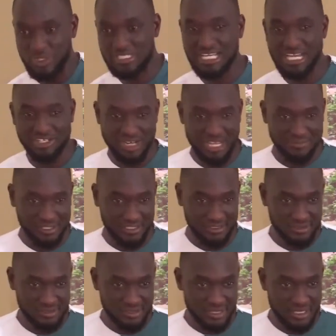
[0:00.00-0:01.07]
they are driving.
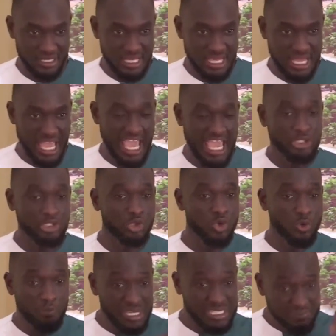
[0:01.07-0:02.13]
And you will
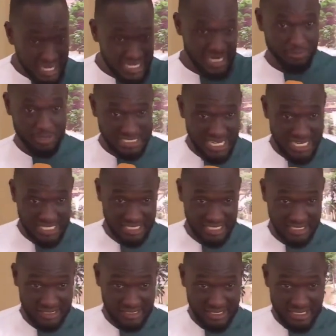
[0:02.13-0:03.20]
meet Madame Regina
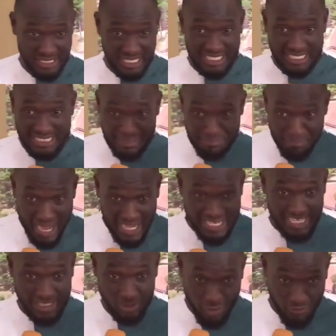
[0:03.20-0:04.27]
in the
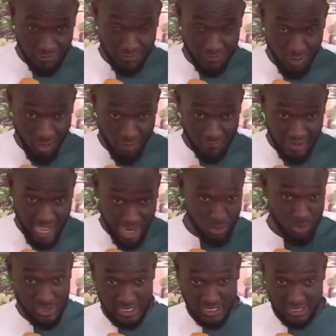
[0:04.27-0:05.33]
market of
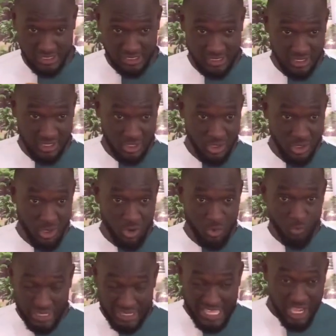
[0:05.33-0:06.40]
Akusi
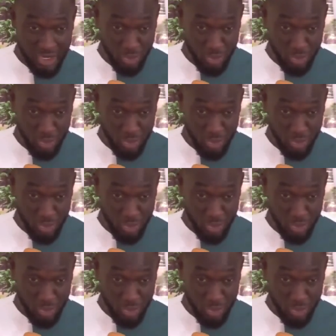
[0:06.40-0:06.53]
with her